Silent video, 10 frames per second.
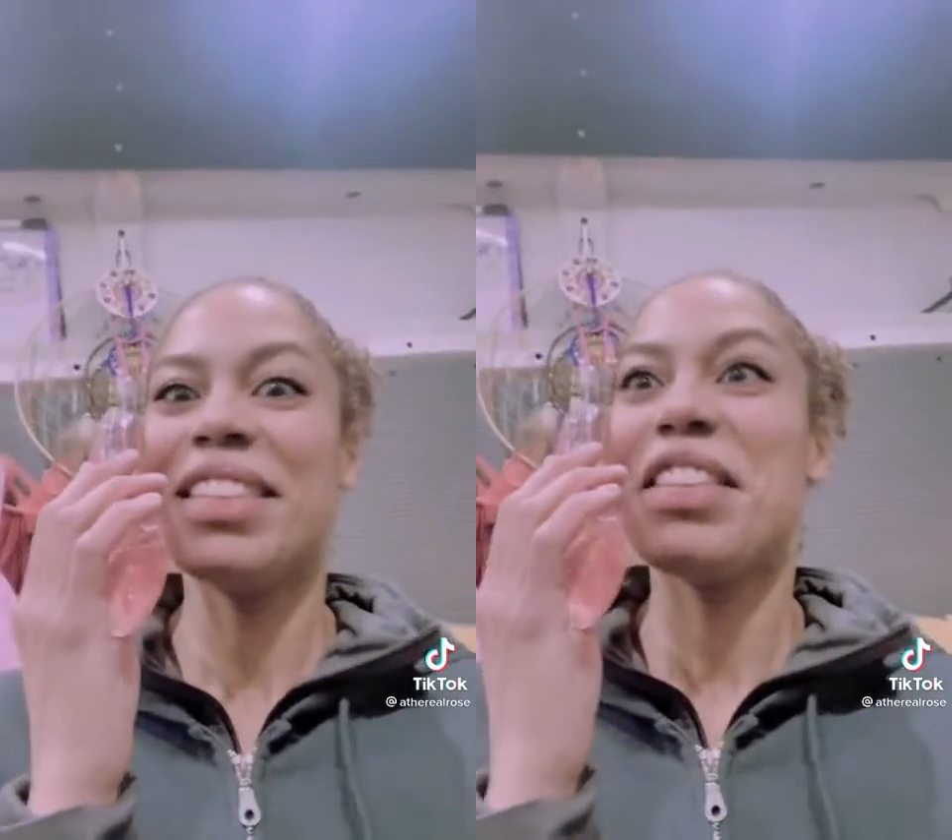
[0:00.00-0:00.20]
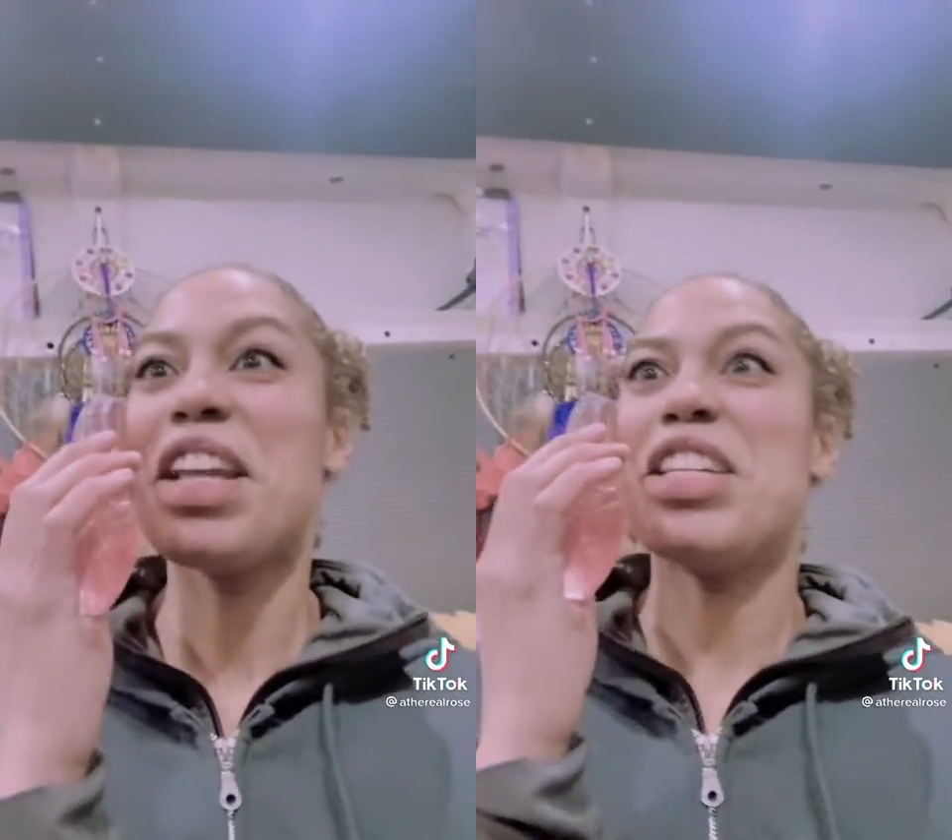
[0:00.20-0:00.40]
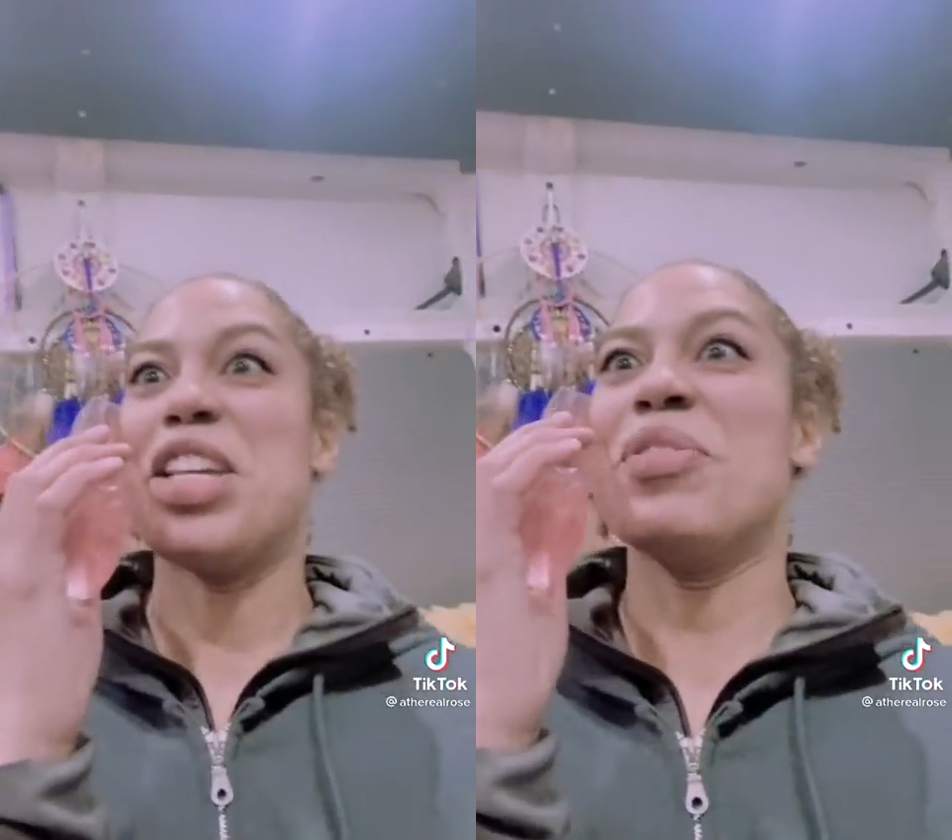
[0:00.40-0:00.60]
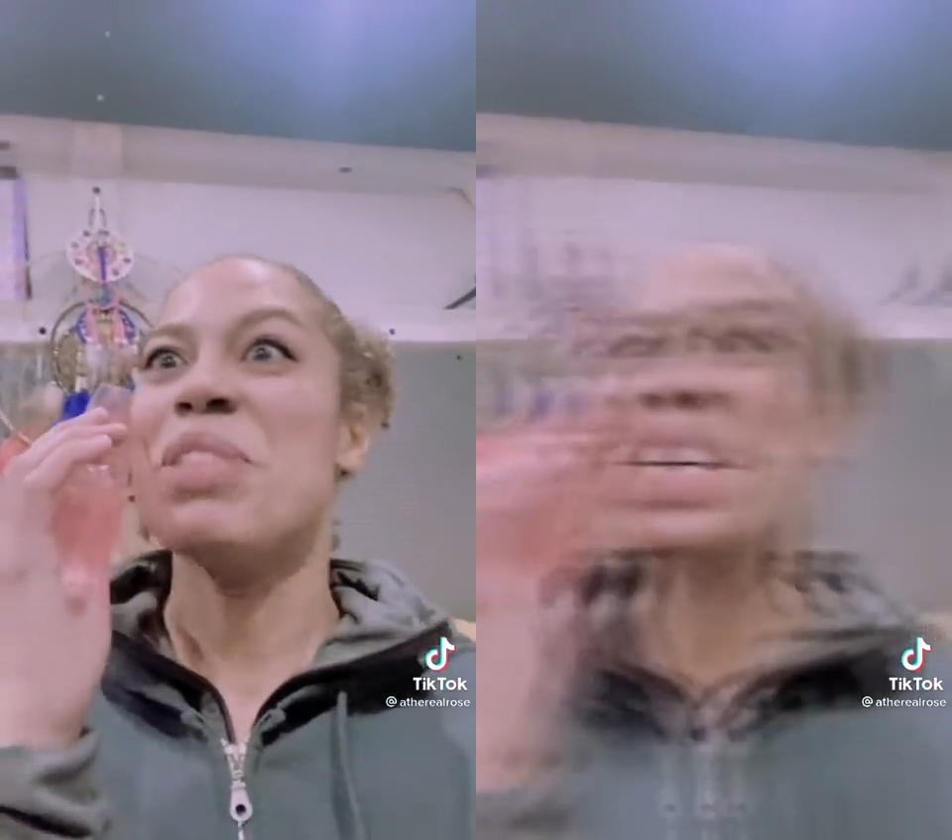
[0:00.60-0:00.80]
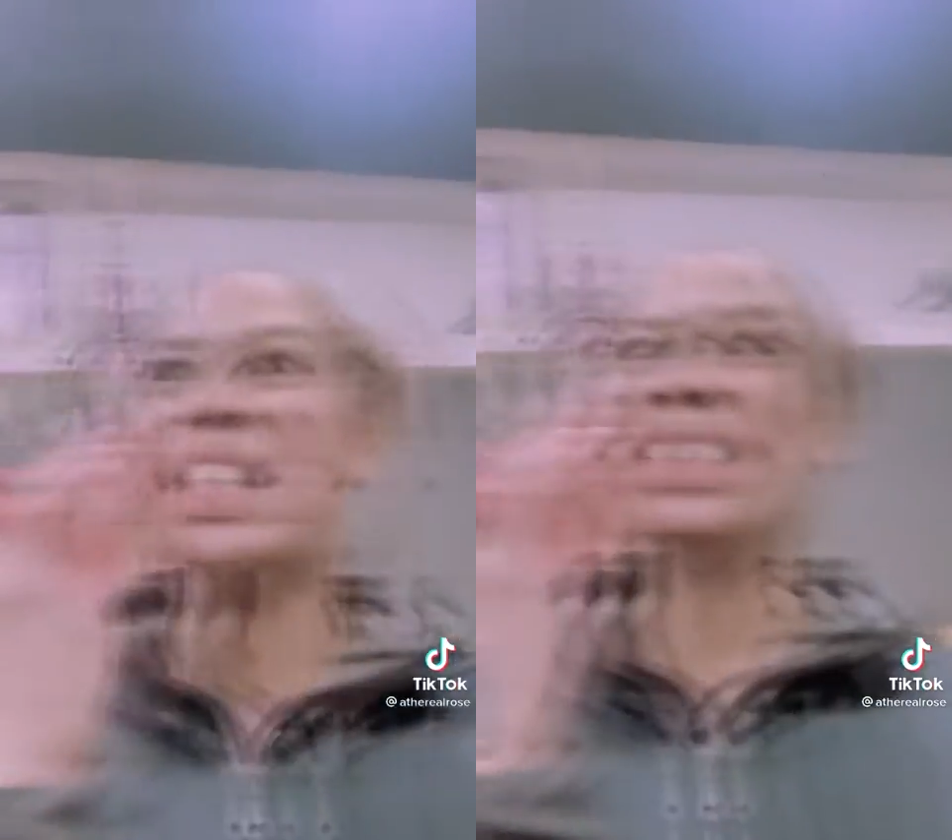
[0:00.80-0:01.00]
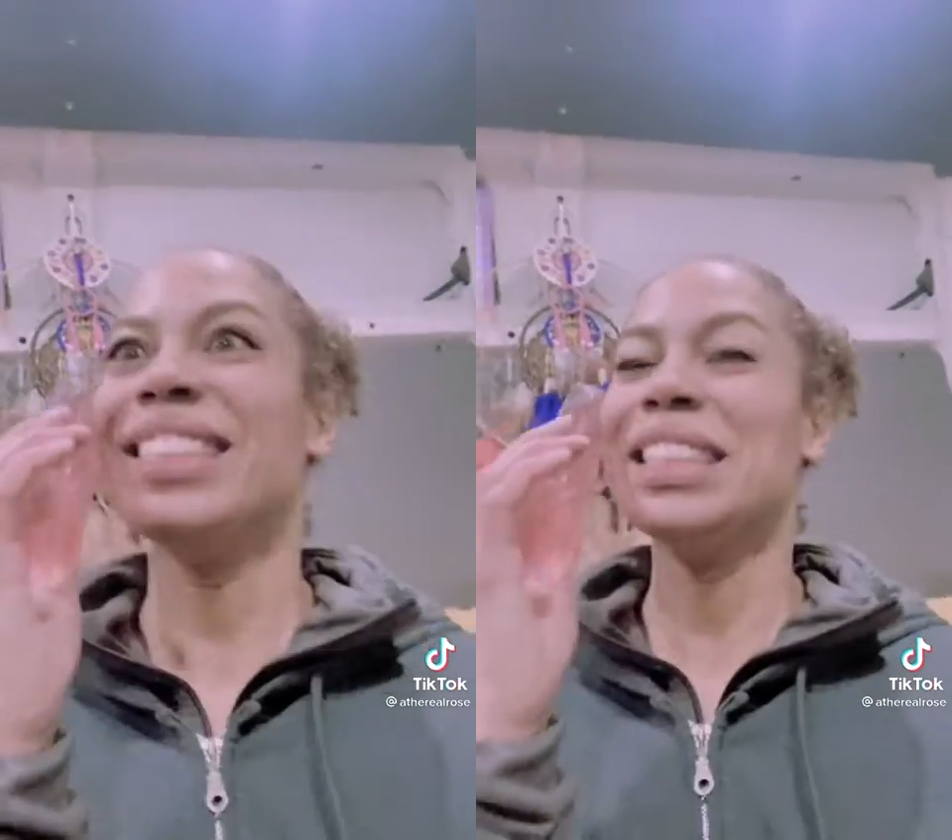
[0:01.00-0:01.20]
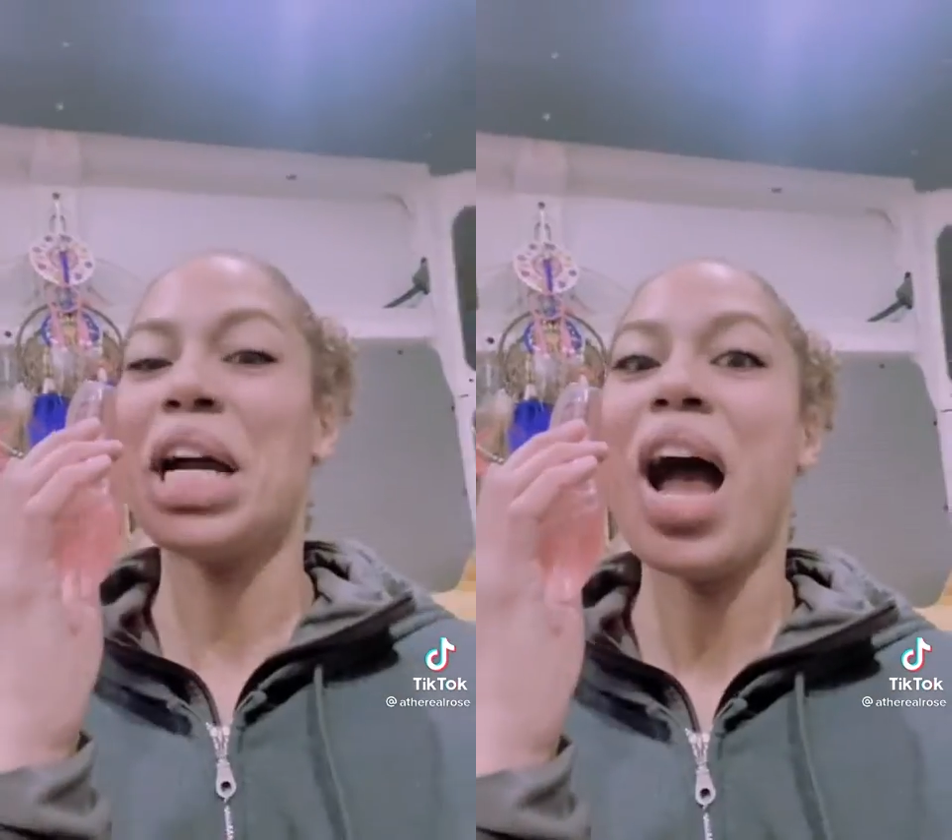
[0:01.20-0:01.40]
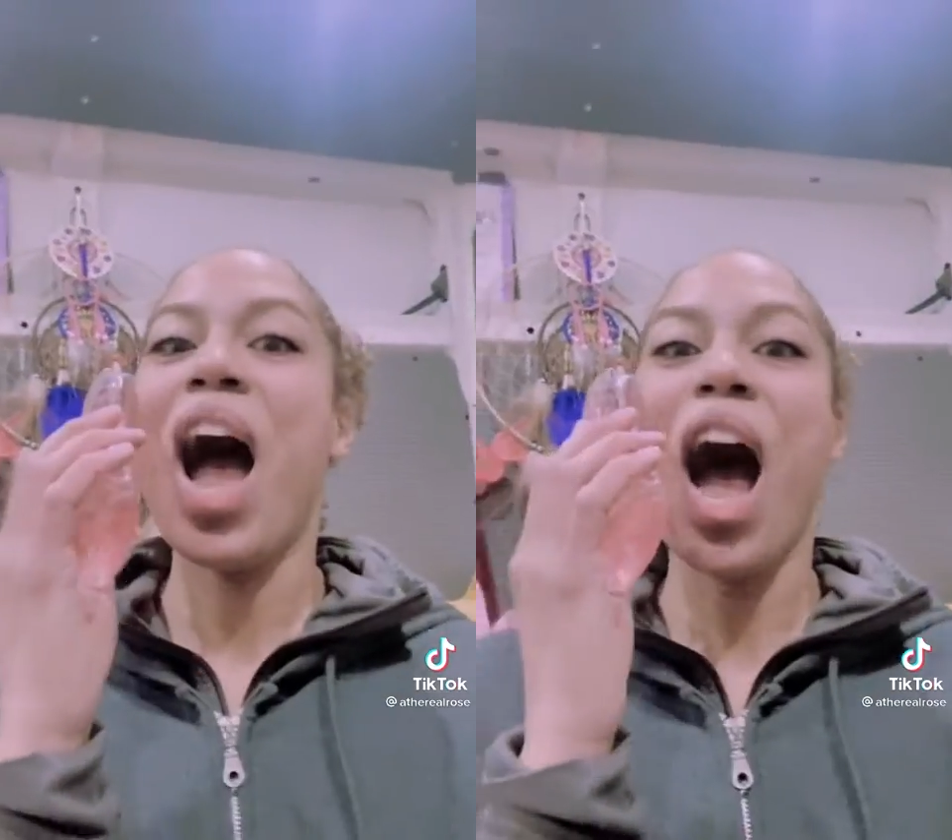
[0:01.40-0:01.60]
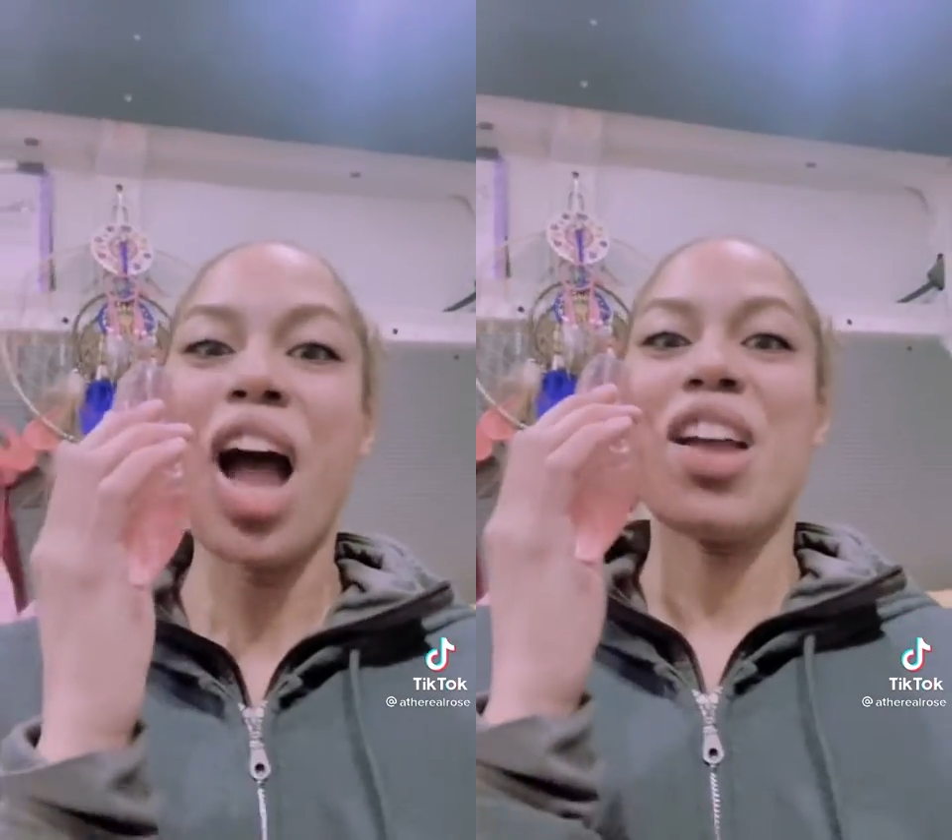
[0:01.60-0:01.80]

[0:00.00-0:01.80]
Thank you. I